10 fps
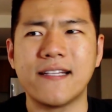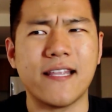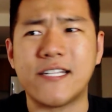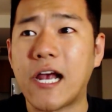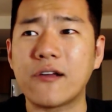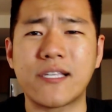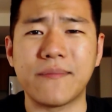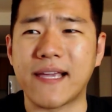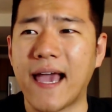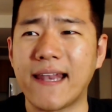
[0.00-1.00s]
The jousting
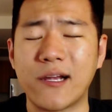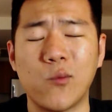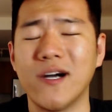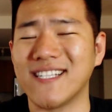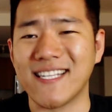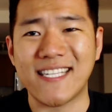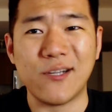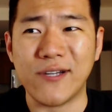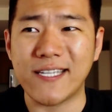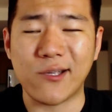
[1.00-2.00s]
mechanic was and
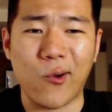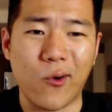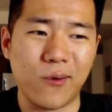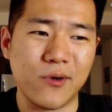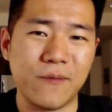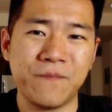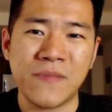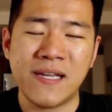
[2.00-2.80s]
still is horrible.